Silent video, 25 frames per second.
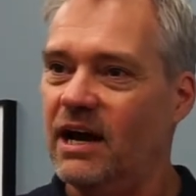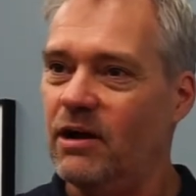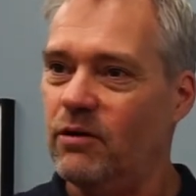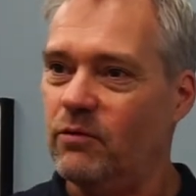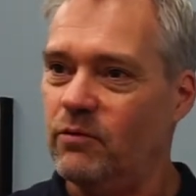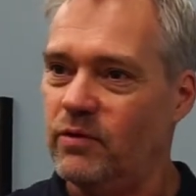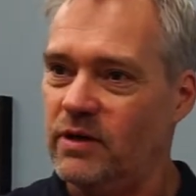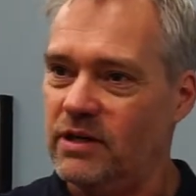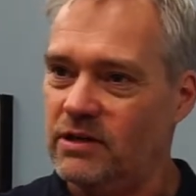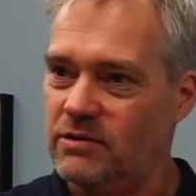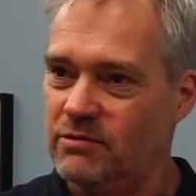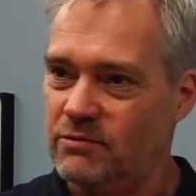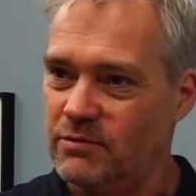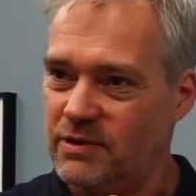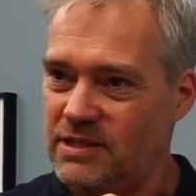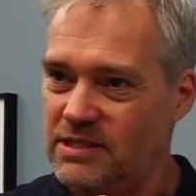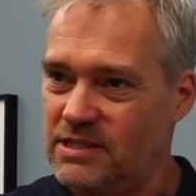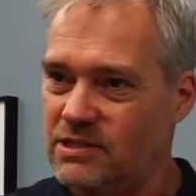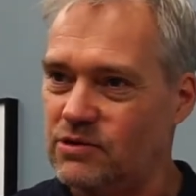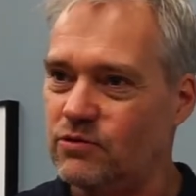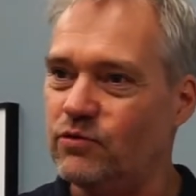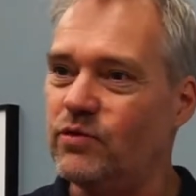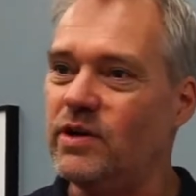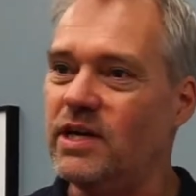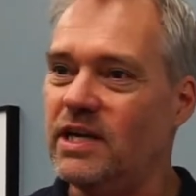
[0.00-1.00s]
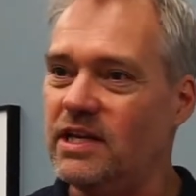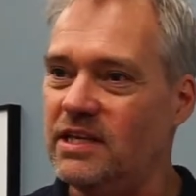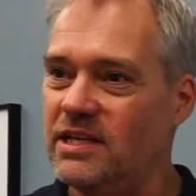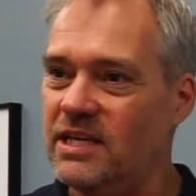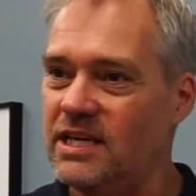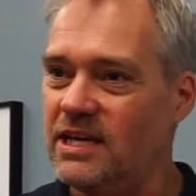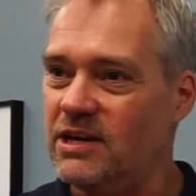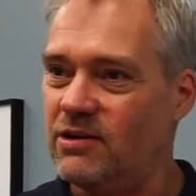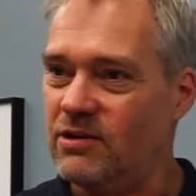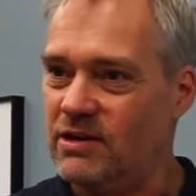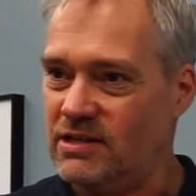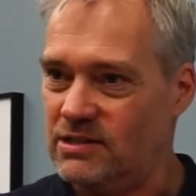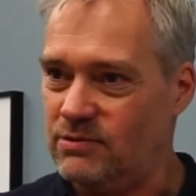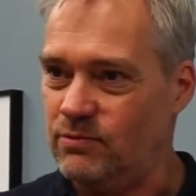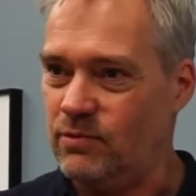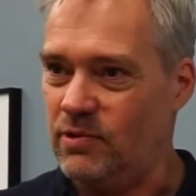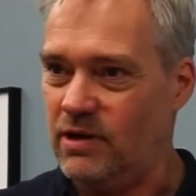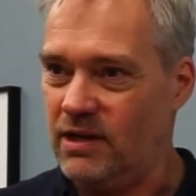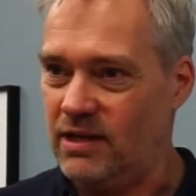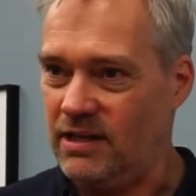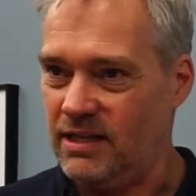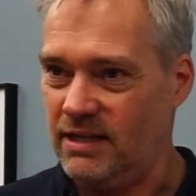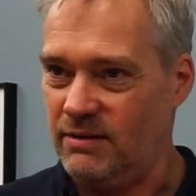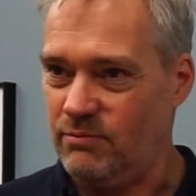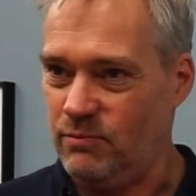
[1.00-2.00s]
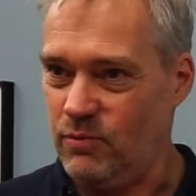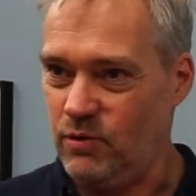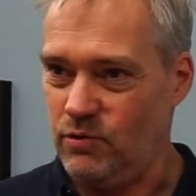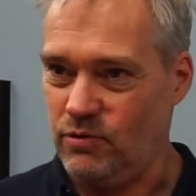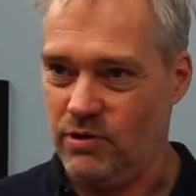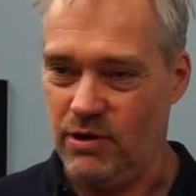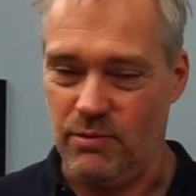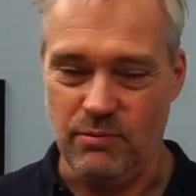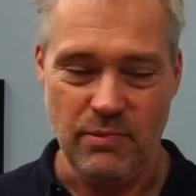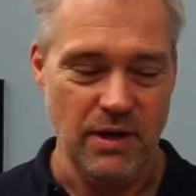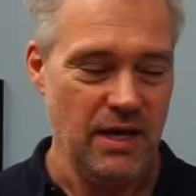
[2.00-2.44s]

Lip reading: we screen here as well in Modem.